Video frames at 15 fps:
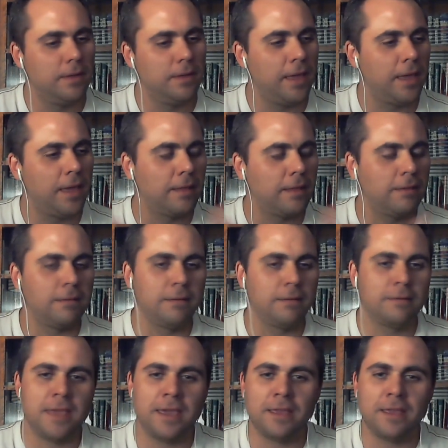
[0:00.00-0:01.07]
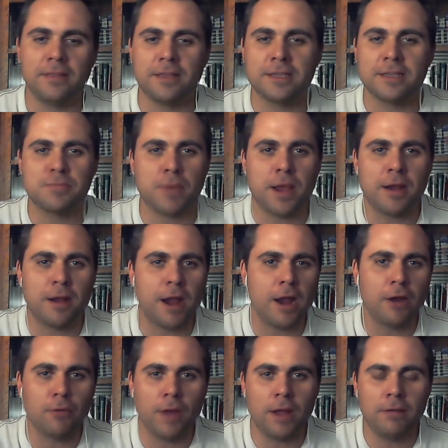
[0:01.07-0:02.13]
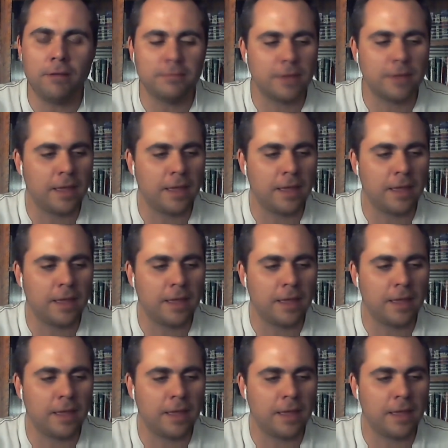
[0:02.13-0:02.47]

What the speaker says: And taking the aspire higher route,